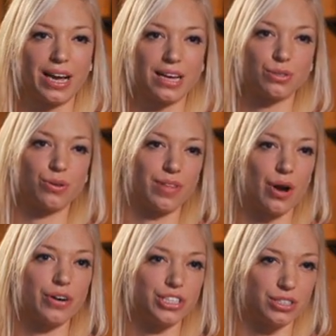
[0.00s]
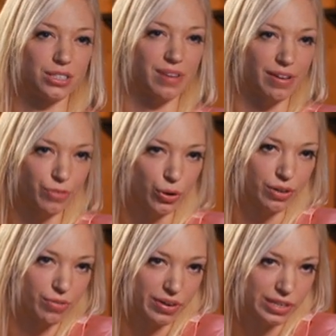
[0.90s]
out sort of the origins of our food
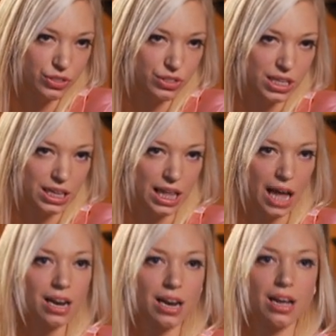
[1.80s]
if we're interested in that.